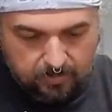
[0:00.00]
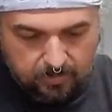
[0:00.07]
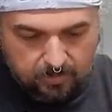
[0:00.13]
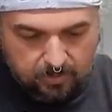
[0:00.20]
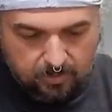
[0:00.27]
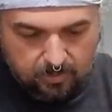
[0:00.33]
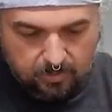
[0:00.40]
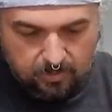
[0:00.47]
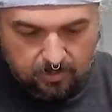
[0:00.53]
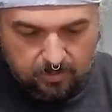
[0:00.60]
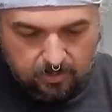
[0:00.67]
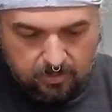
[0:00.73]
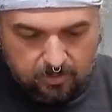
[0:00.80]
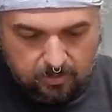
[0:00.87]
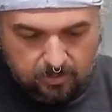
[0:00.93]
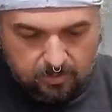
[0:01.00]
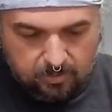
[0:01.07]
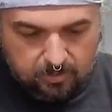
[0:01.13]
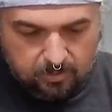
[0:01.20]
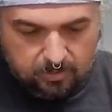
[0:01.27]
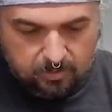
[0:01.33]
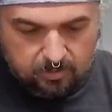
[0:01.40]

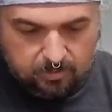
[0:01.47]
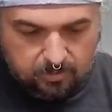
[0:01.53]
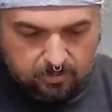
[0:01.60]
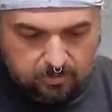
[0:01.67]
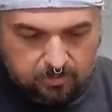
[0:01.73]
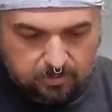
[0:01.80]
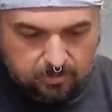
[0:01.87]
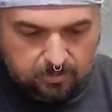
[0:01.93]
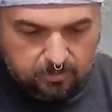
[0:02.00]
[no speech]